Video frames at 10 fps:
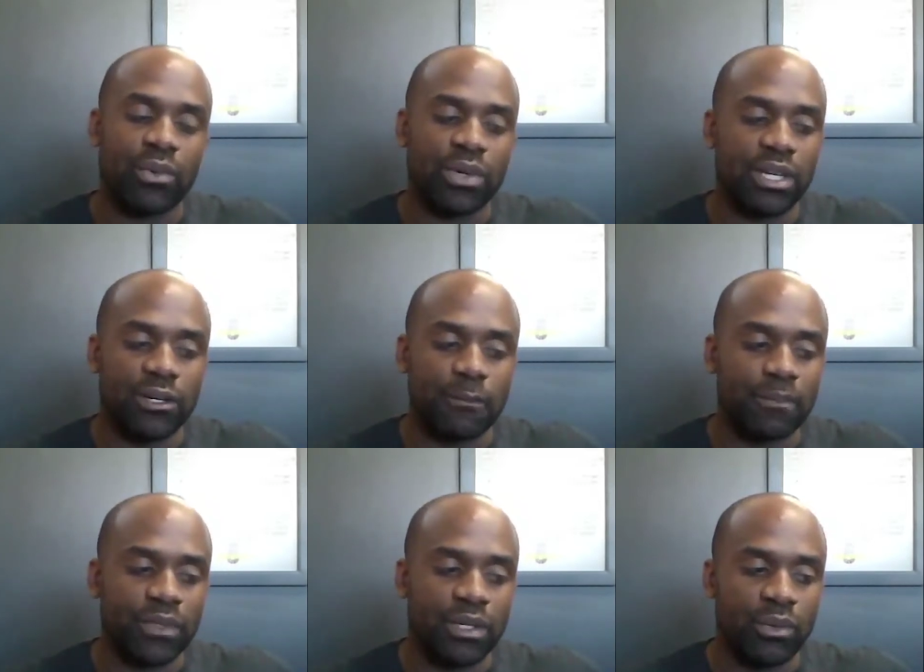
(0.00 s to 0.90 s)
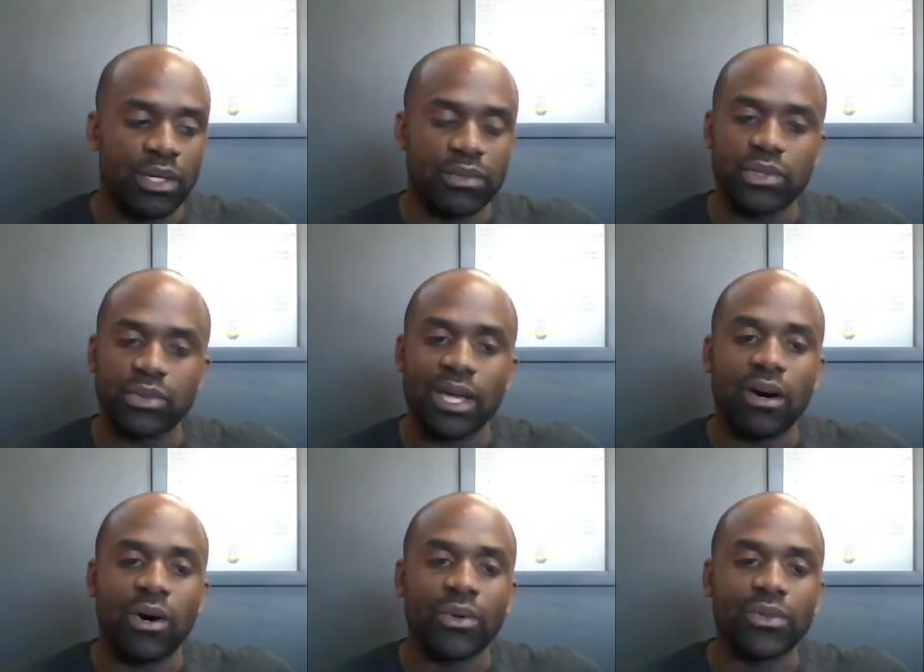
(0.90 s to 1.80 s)
We don't, you know, we don't do that
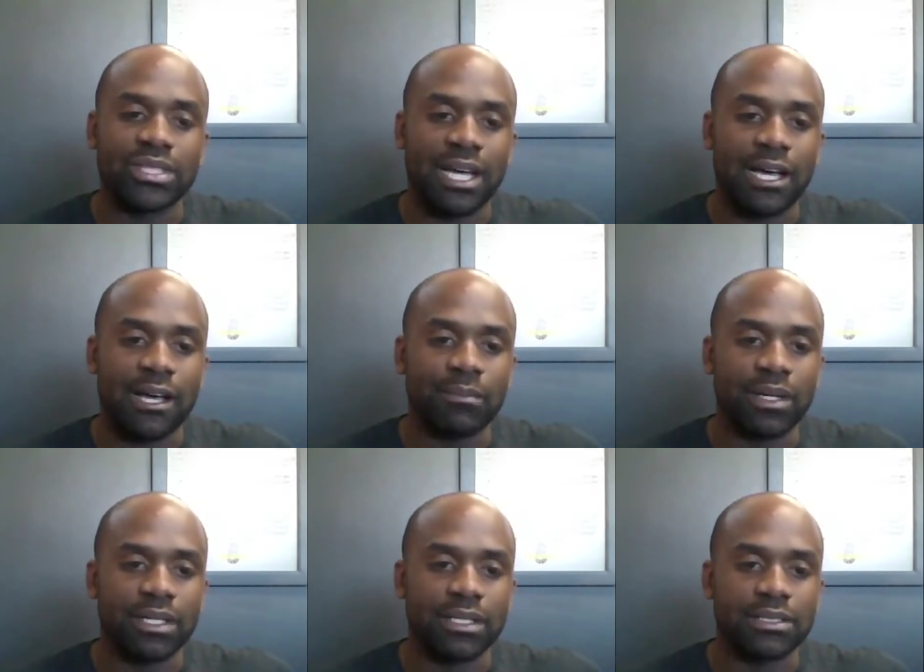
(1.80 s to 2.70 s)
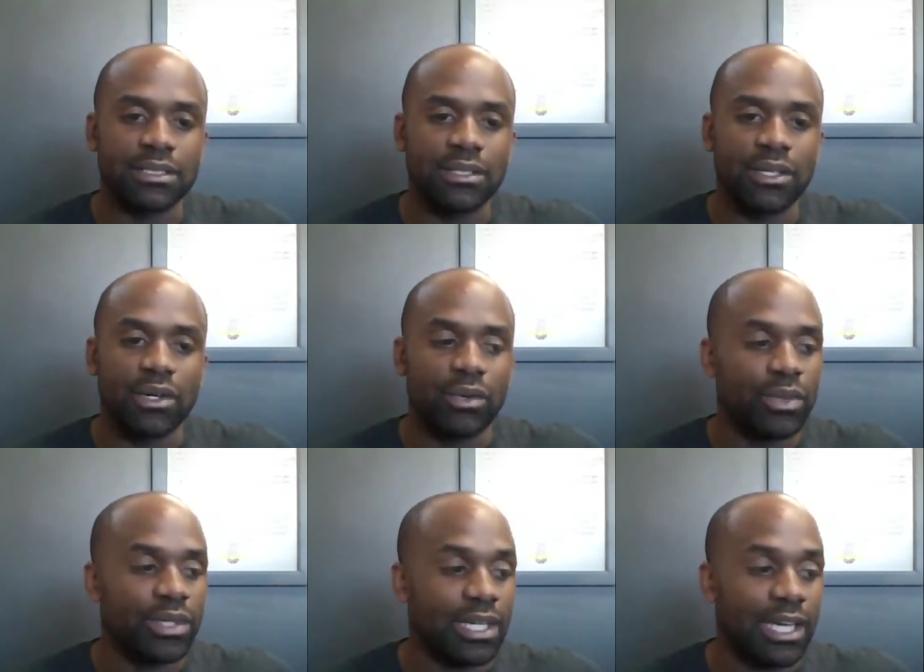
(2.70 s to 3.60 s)
all the time, because we
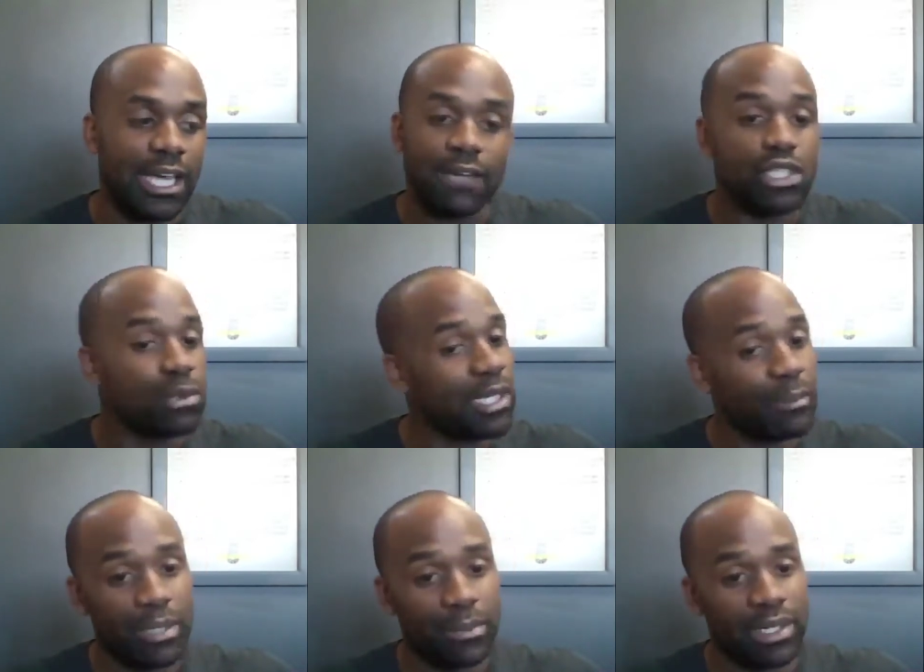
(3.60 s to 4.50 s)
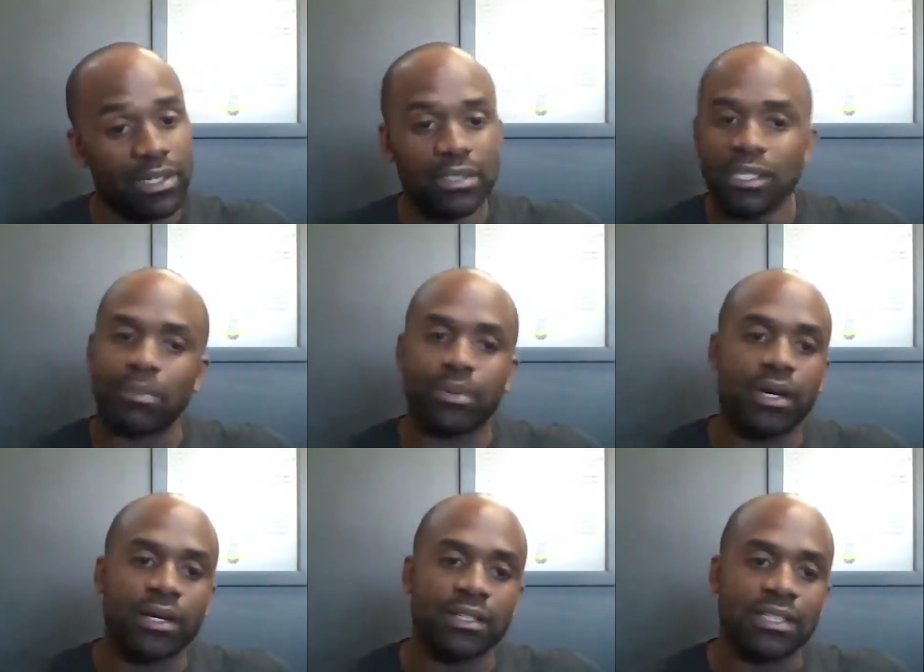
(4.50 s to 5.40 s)
could have too many people in here, then that
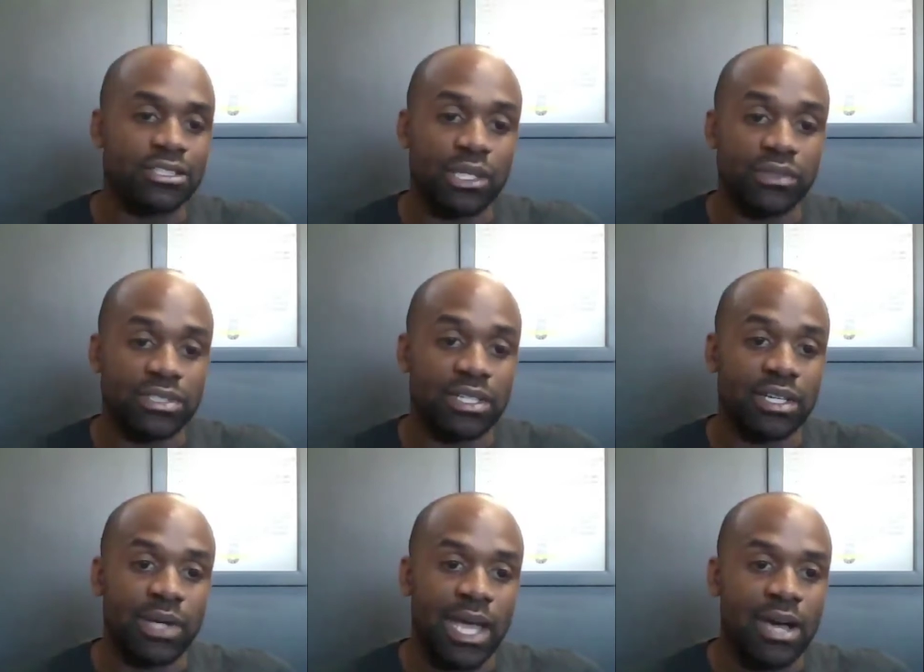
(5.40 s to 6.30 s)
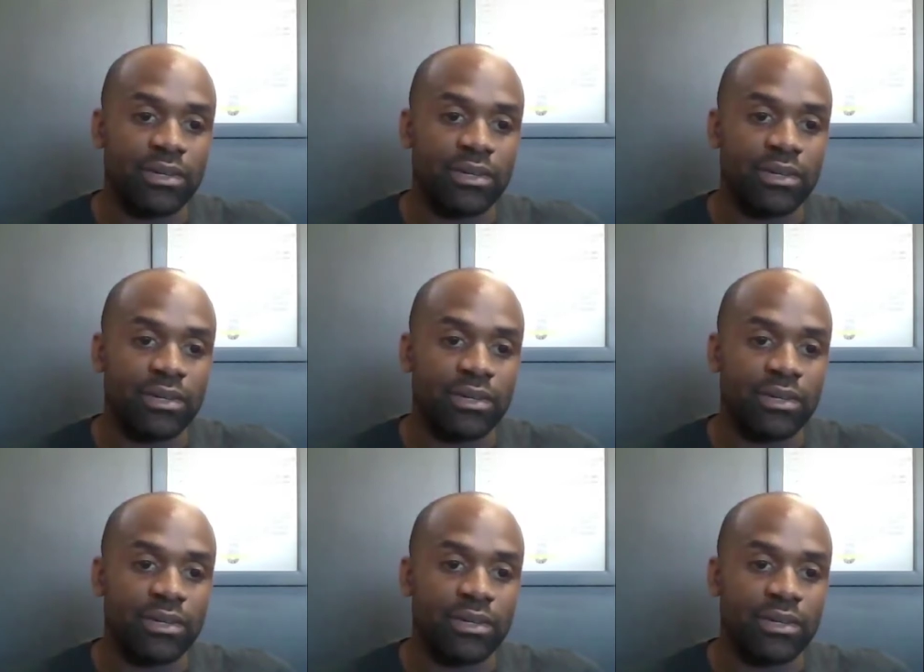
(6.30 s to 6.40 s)
product, that service is going to go down.